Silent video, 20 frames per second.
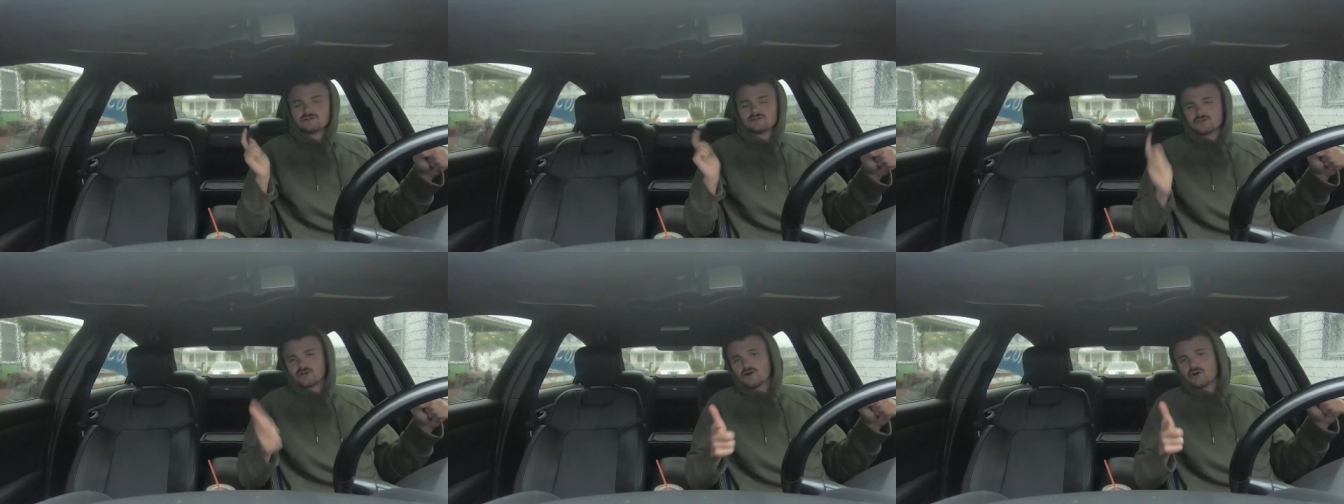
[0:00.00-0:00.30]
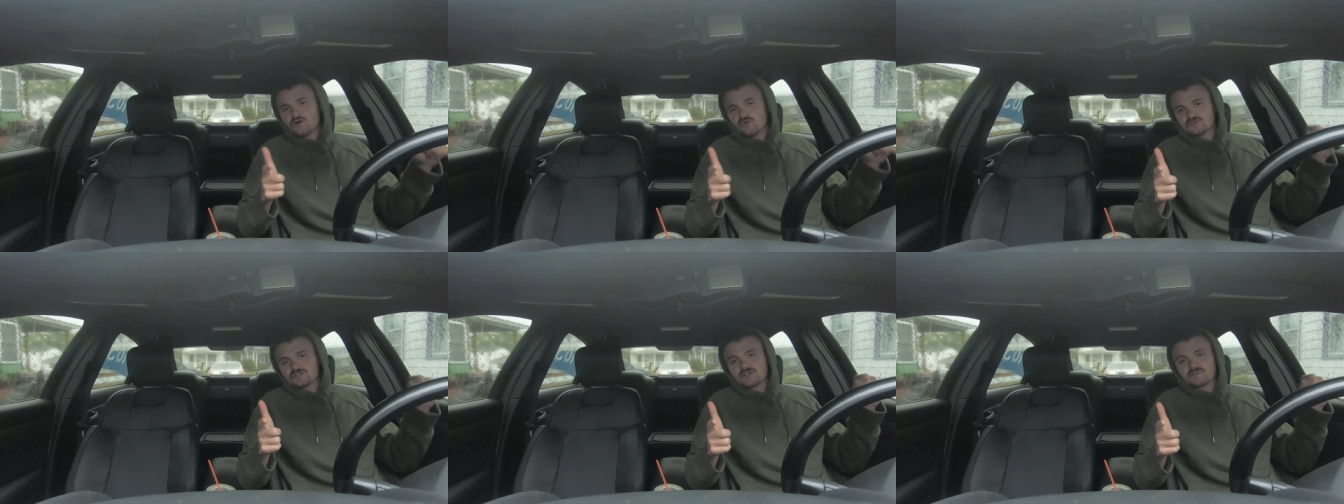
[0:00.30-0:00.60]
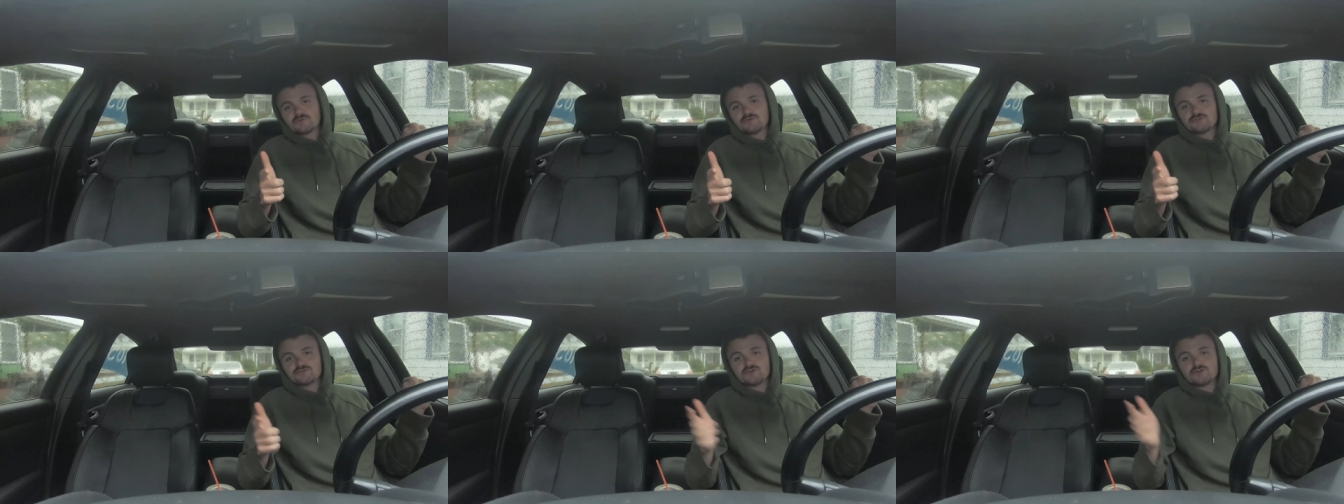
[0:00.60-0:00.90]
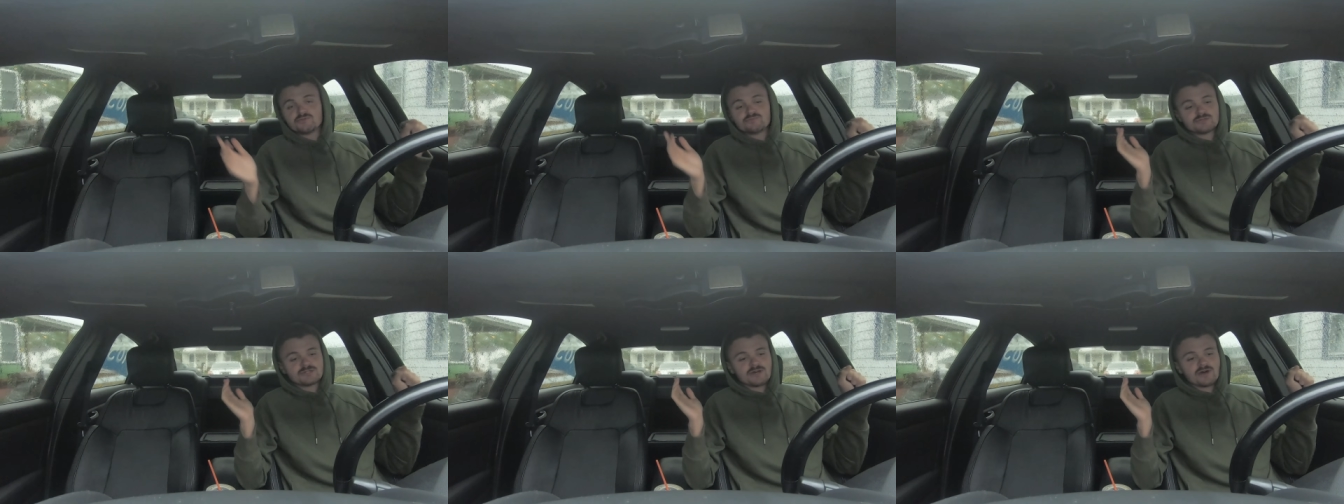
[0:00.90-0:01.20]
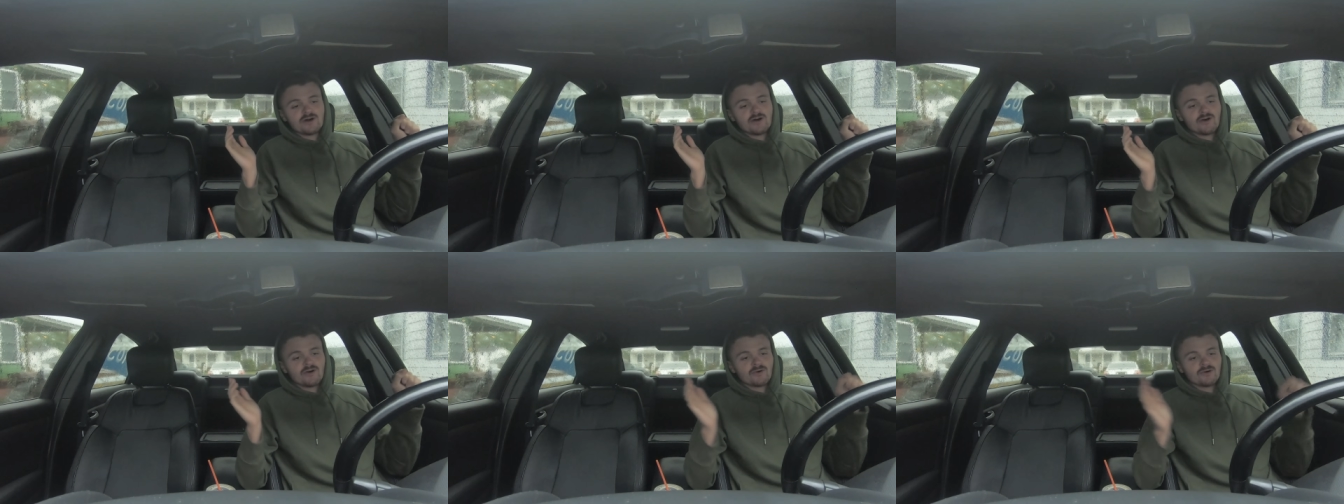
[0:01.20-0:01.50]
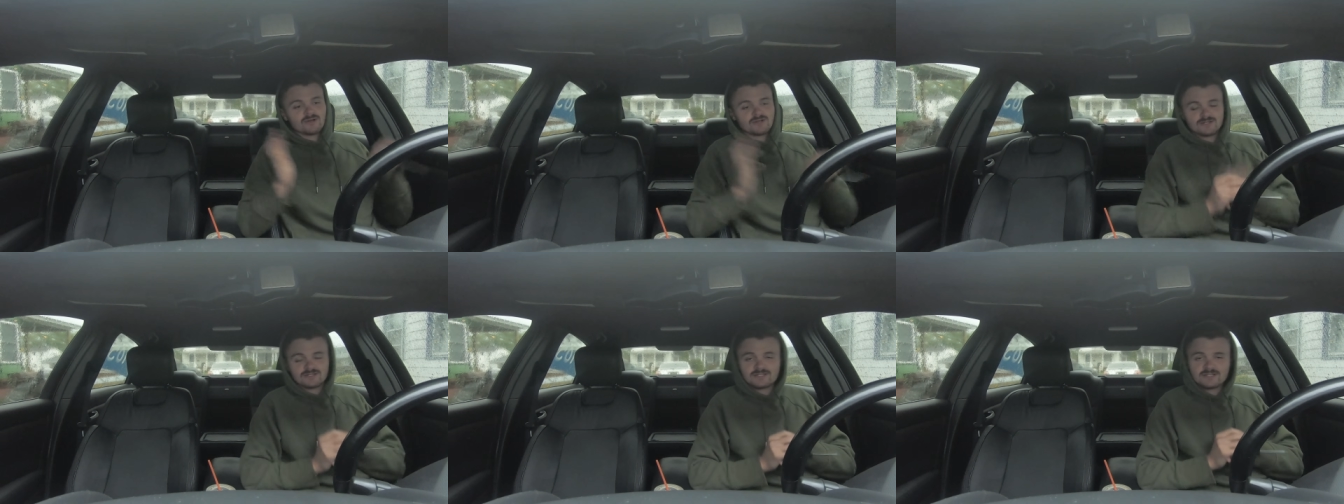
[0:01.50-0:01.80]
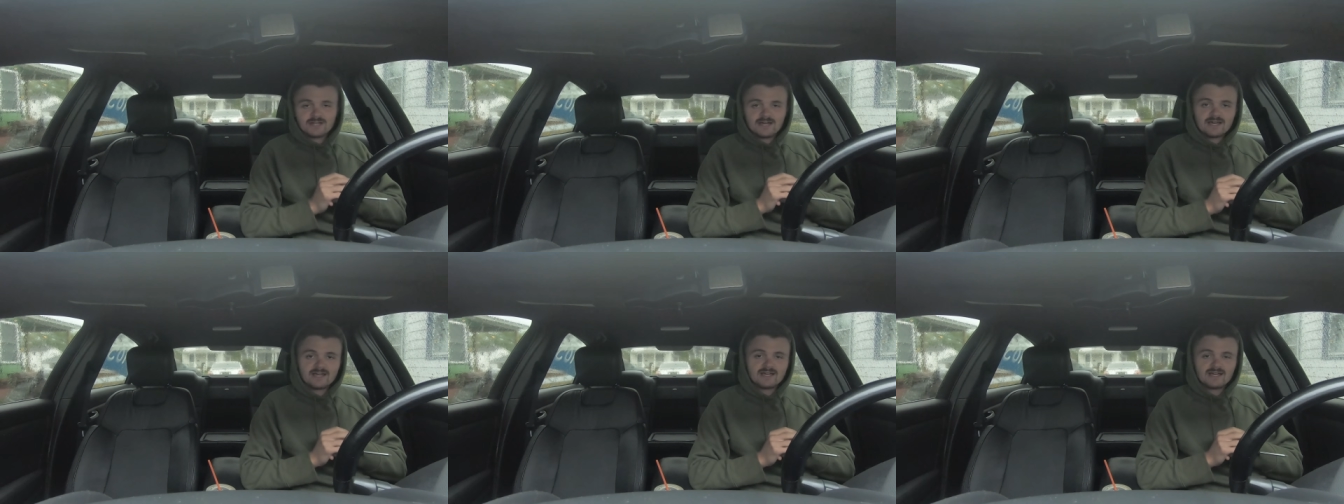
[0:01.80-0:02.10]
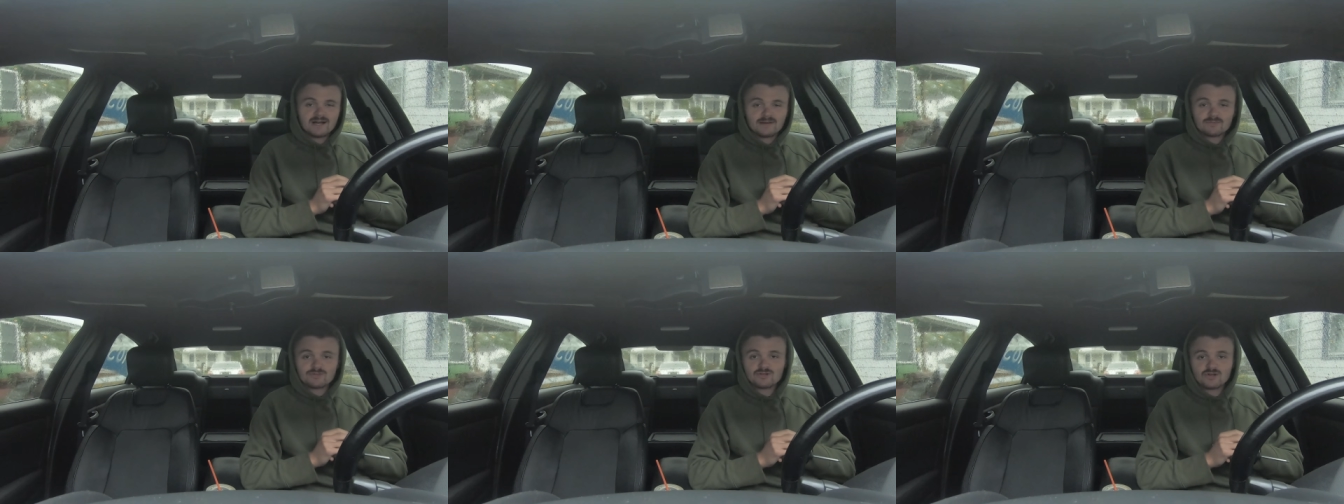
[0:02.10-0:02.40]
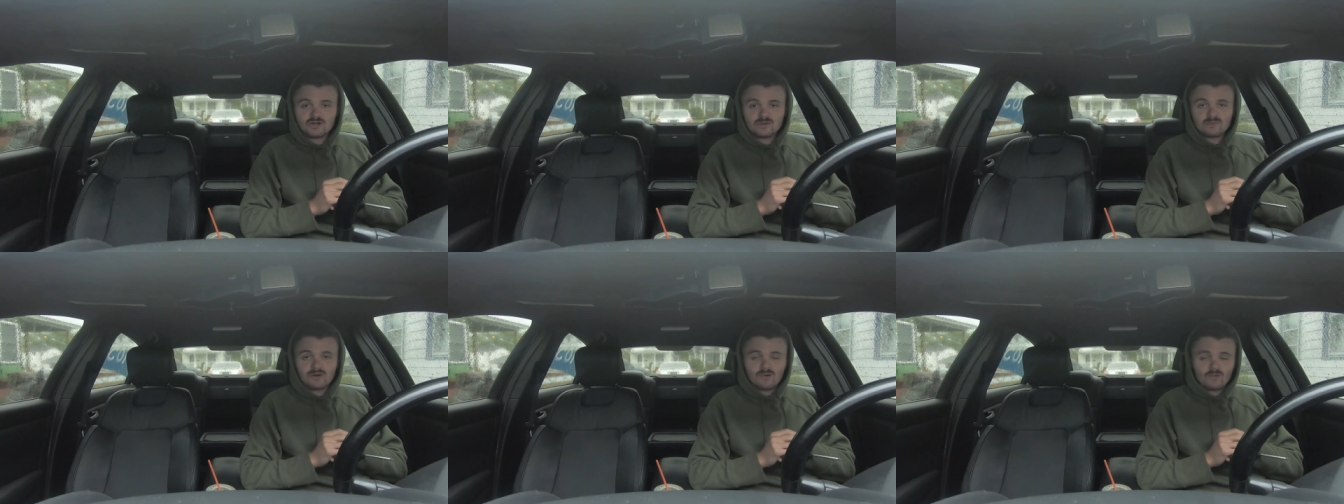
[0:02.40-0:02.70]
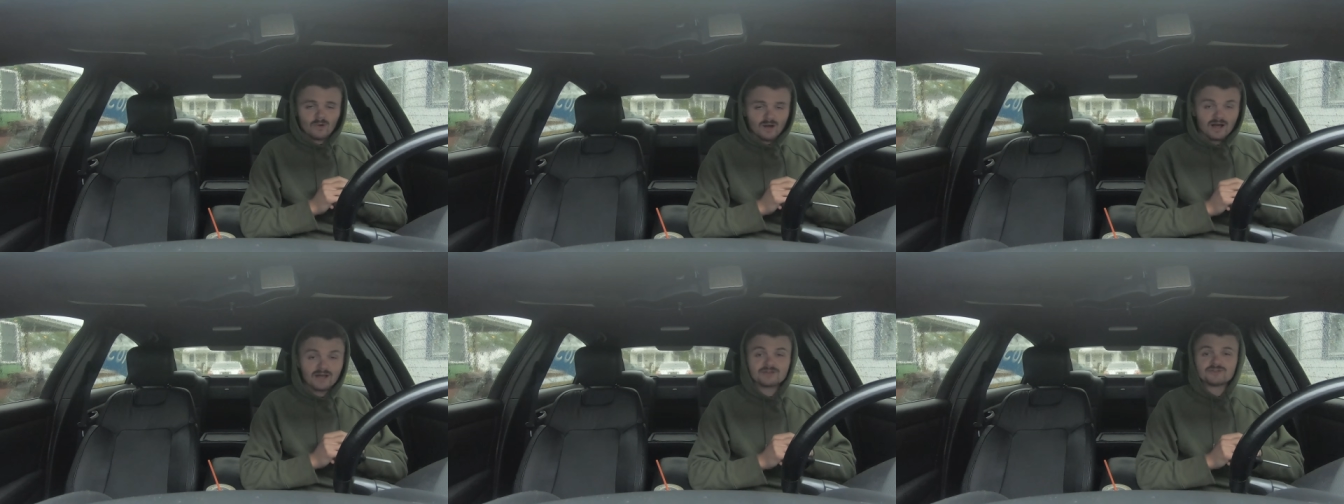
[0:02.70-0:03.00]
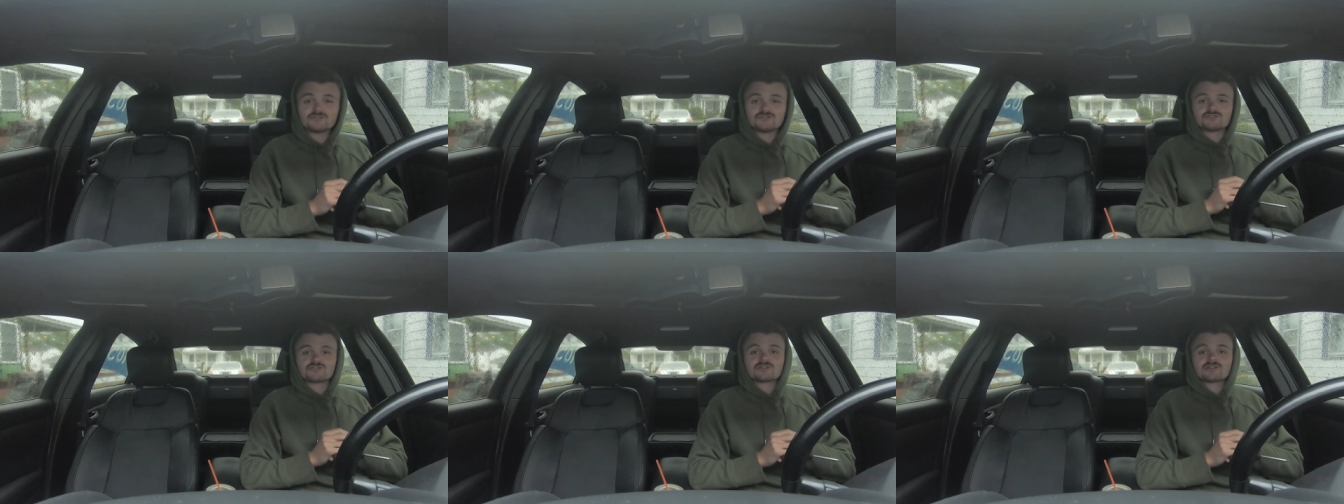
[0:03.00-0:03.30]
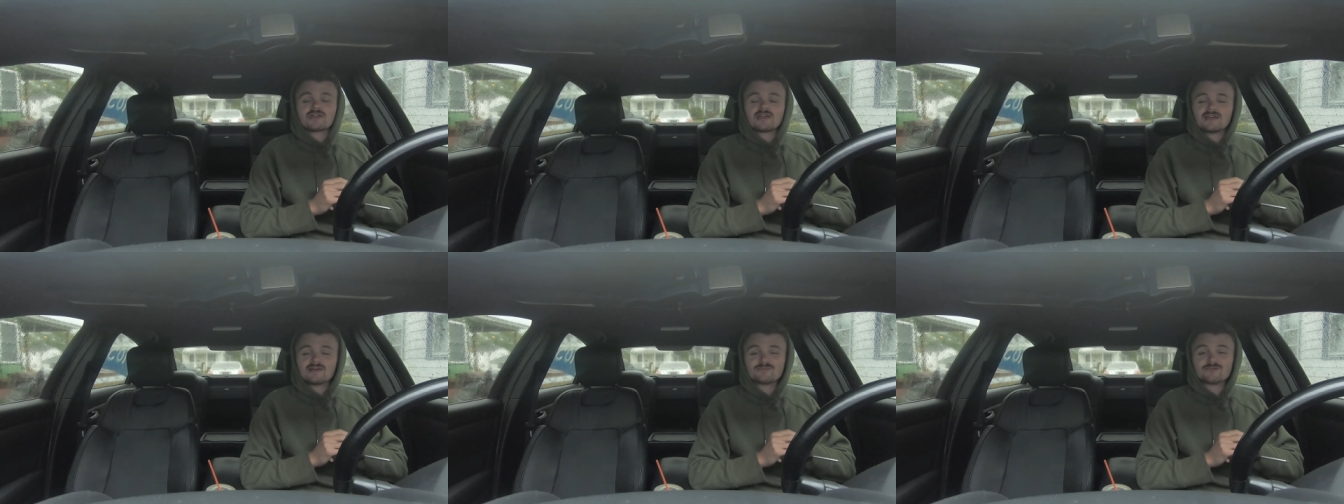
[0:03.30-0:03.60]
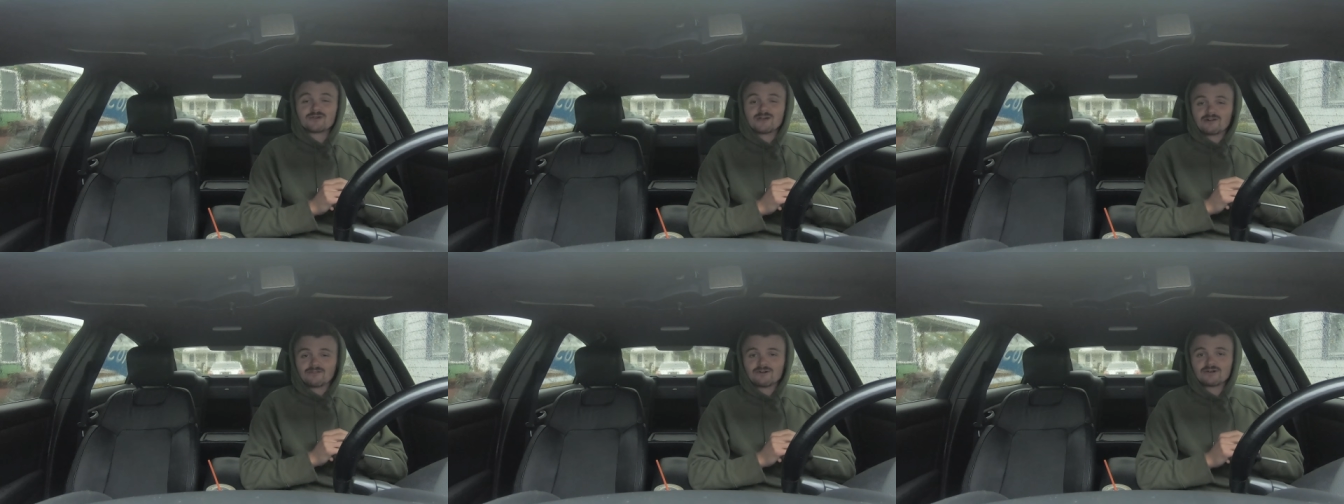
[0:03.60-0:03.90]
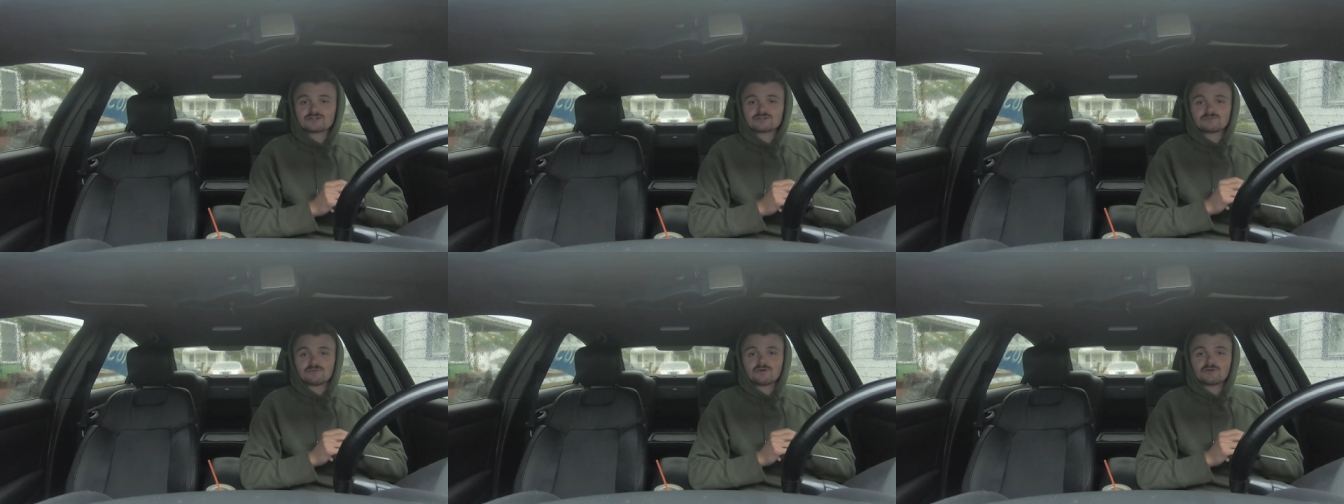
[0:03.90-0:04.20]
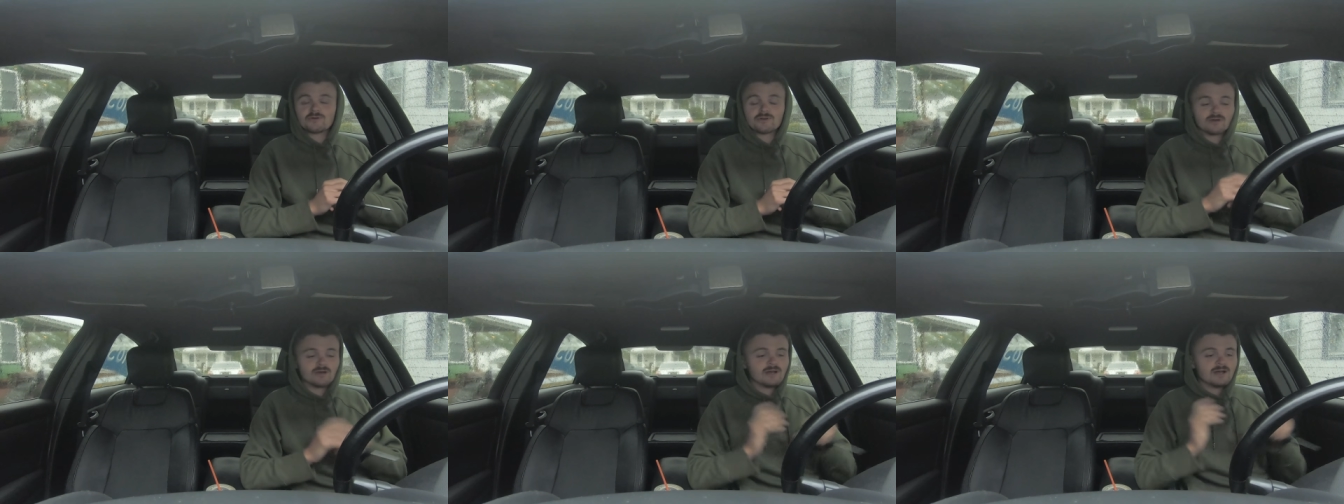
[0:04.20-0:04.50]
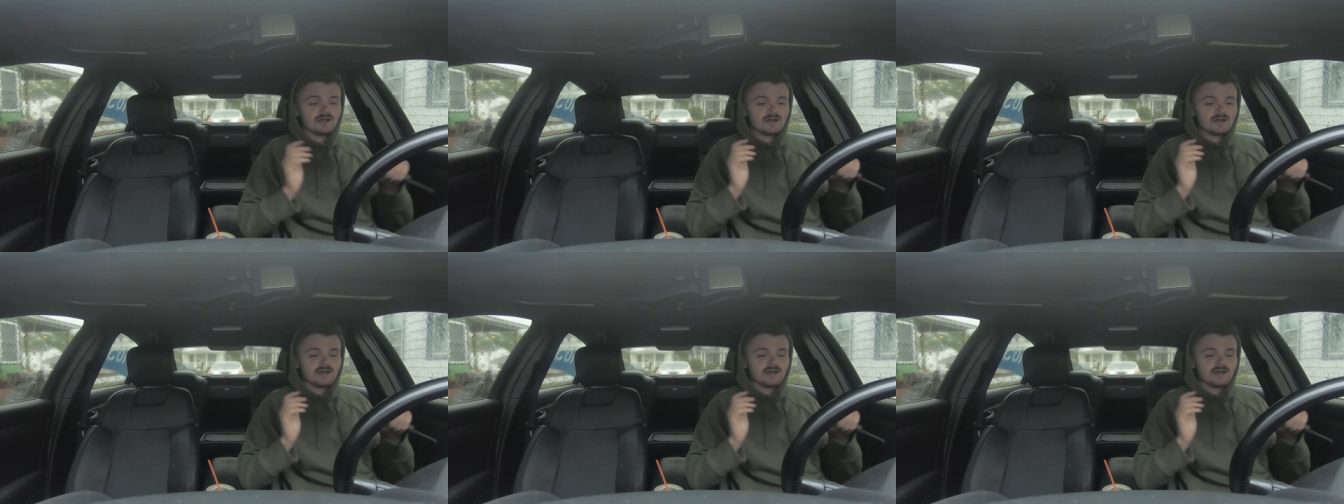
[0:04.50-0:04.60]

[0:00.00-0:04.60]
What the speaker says: Yo, what's up YouTube? So today I'm gonna talk about why you should cam your LS motor.